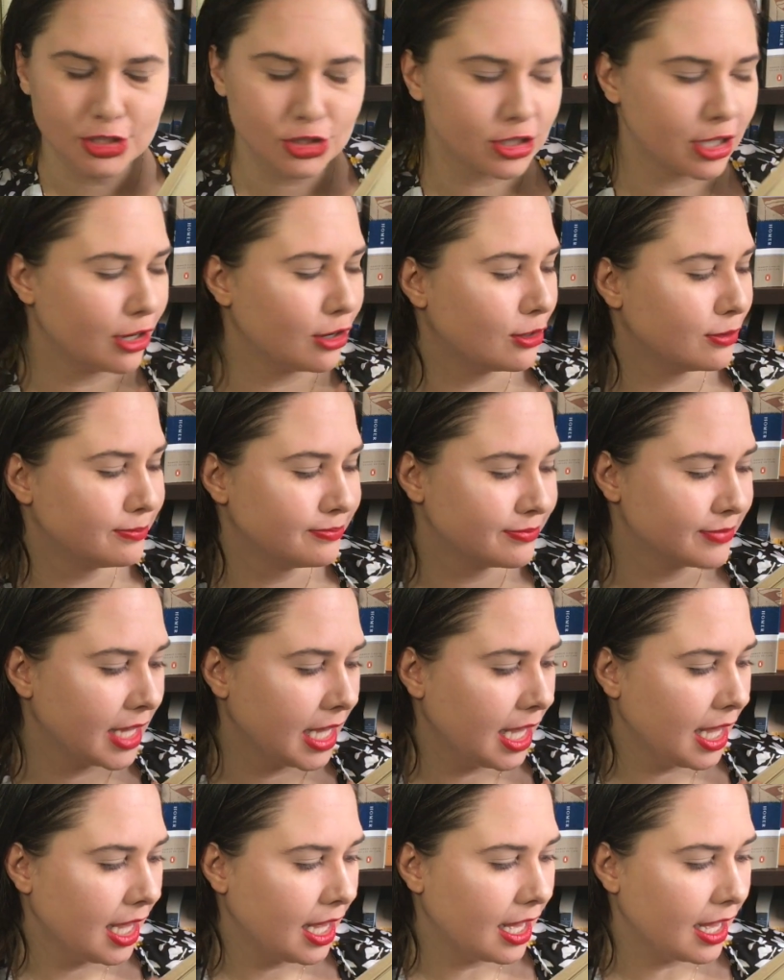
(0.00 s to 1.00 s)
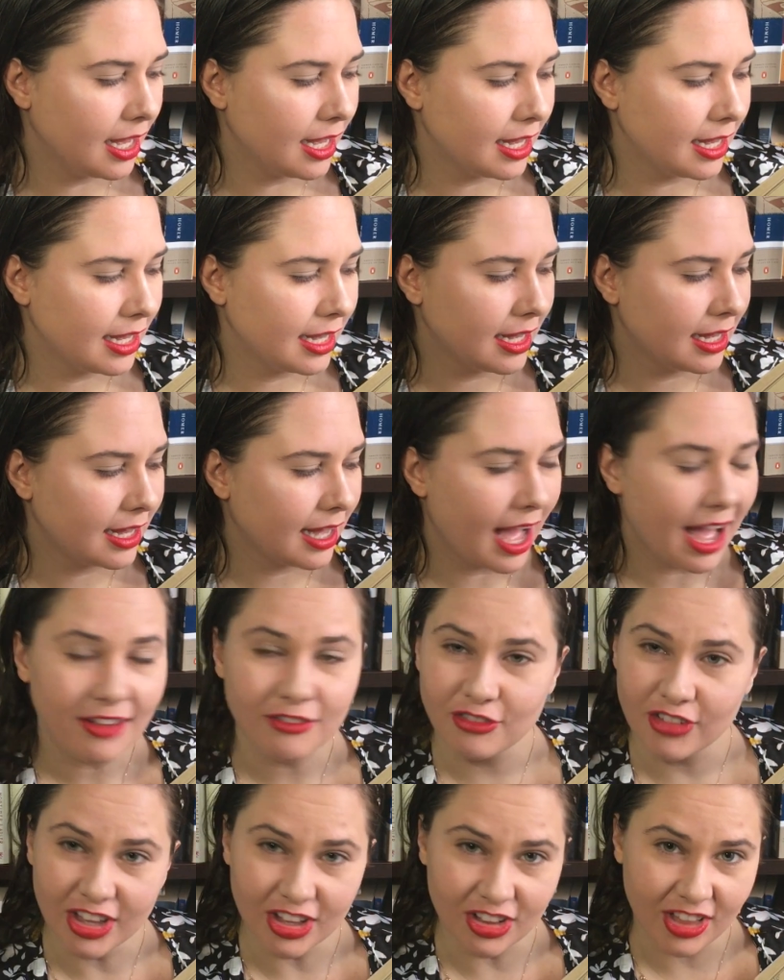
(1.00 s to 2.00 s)
So, I
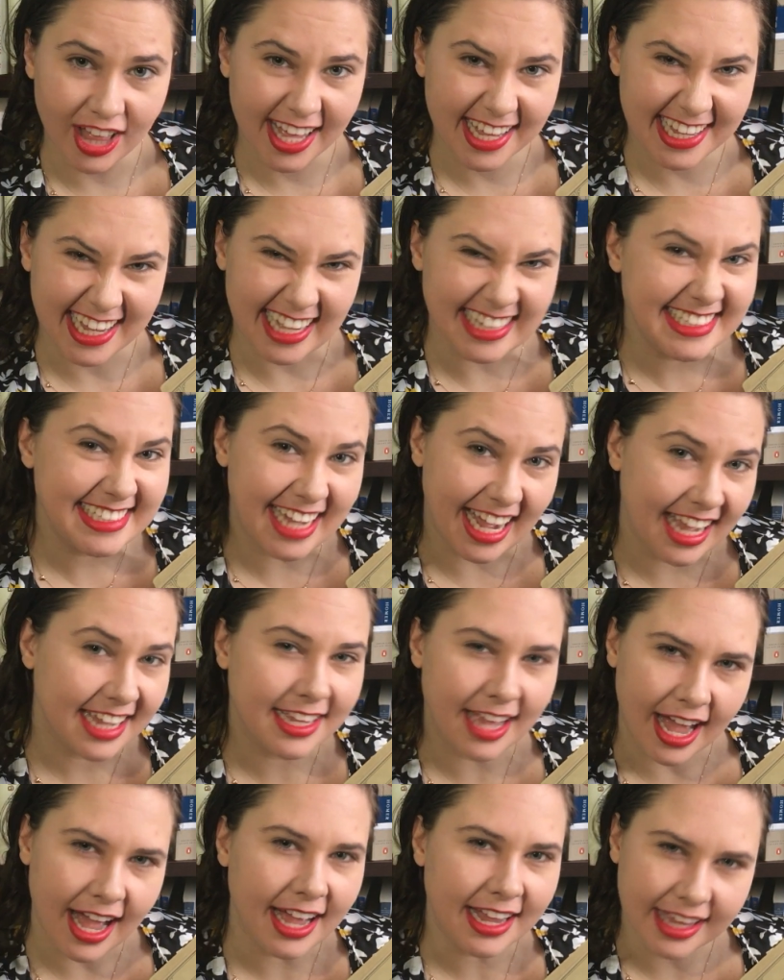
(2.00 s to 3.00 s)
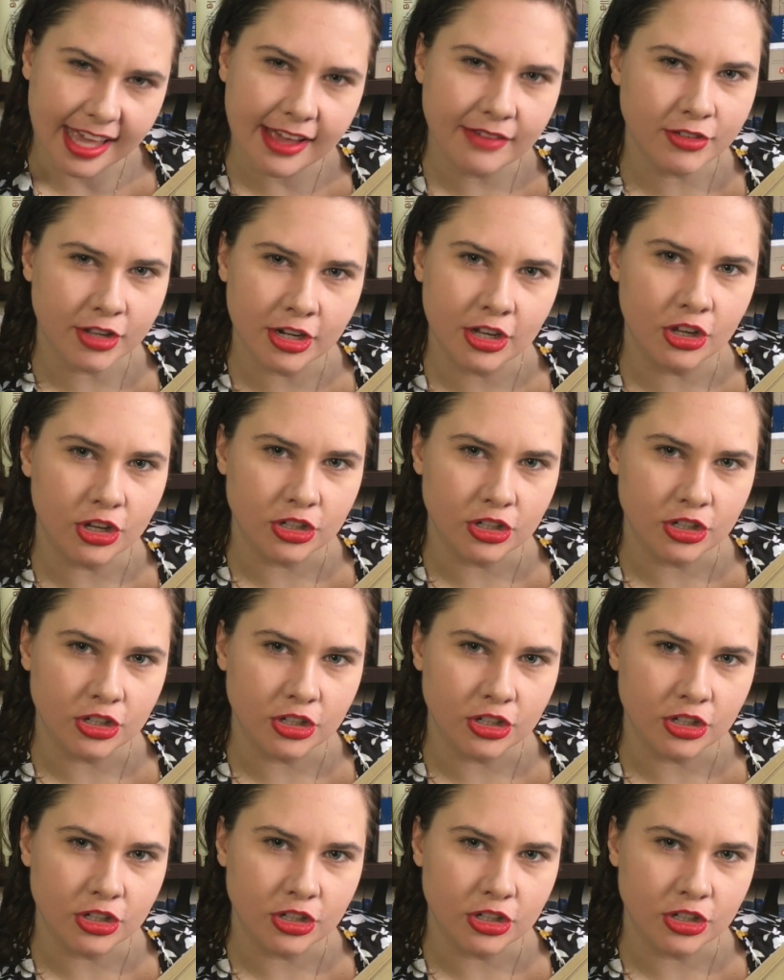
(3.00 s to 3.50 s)
feel like I gave it a